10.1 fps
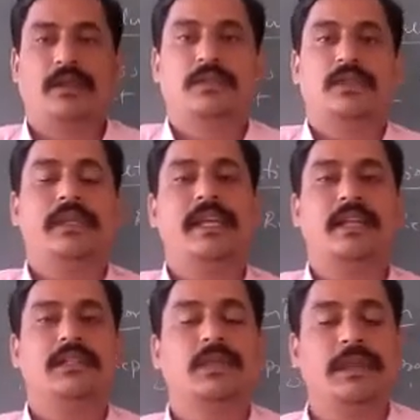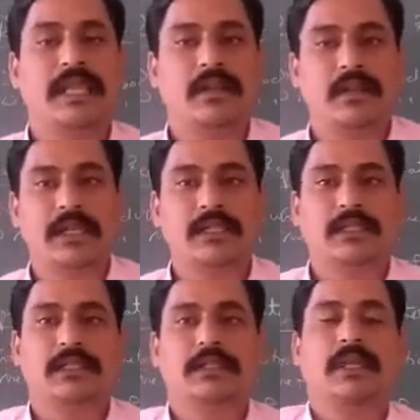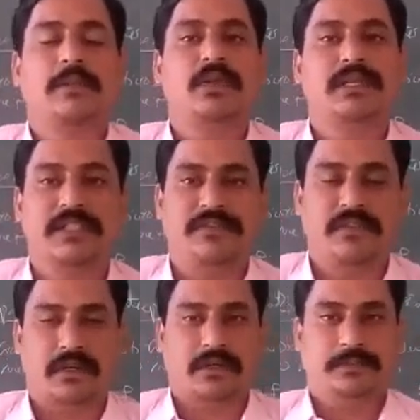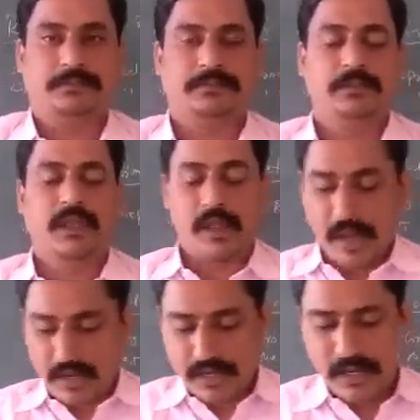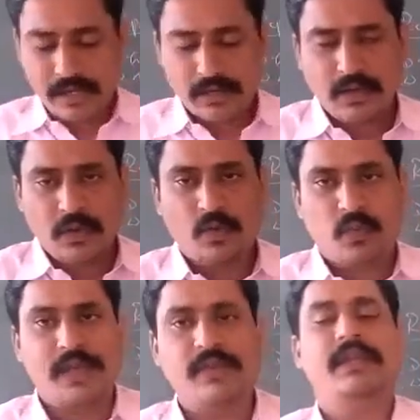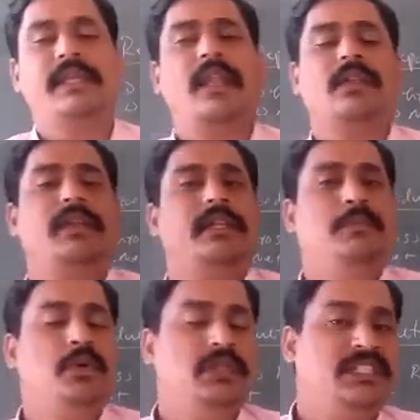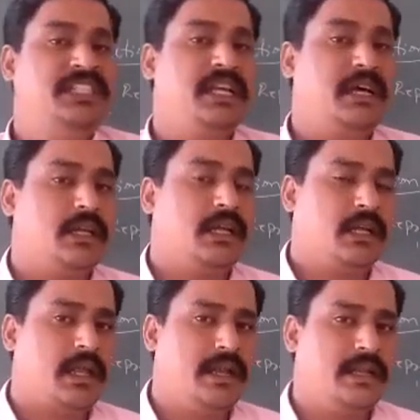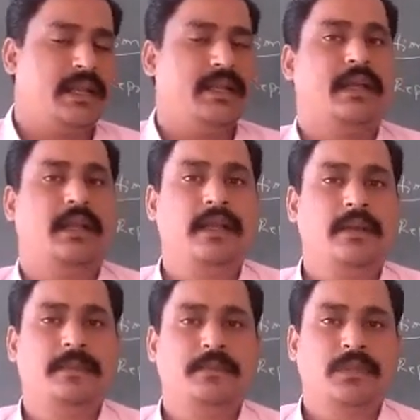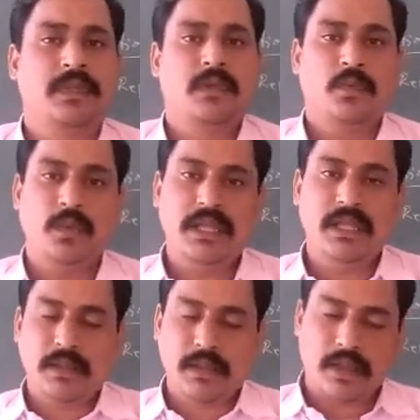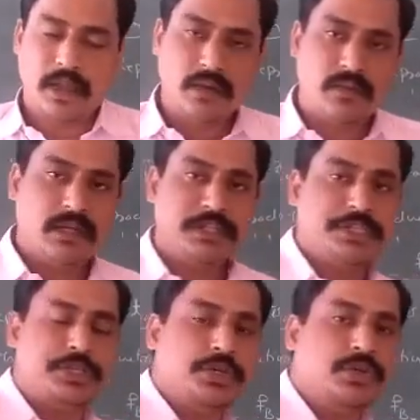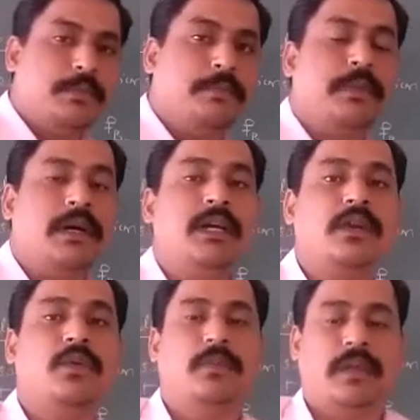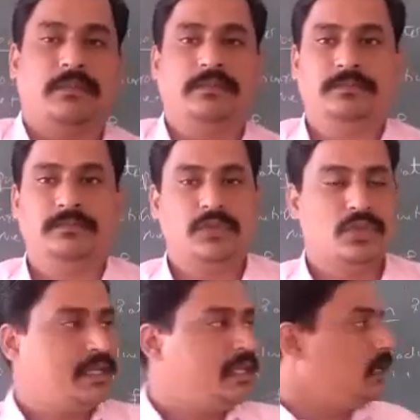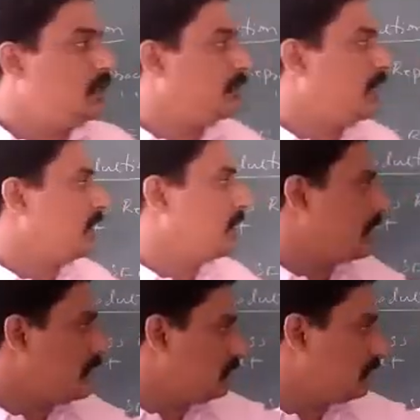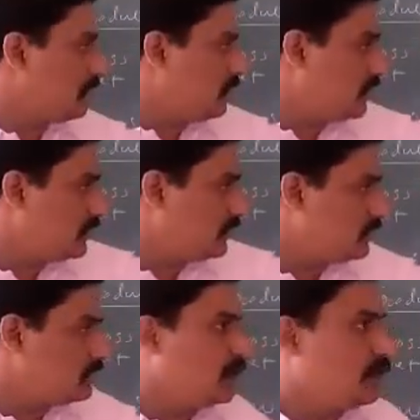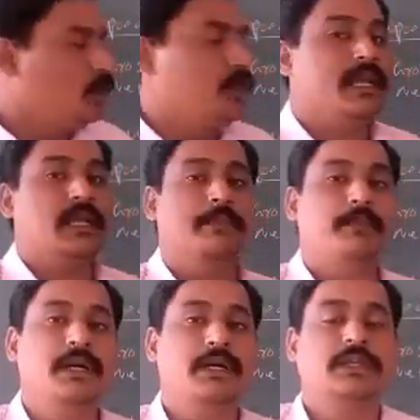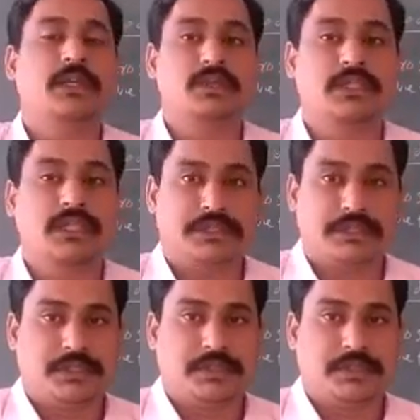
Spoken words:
So here also we calculate WSFR. And here when we calculate both GRR and NRR, we convert it to per woman. So here by calculating this, we get per thousand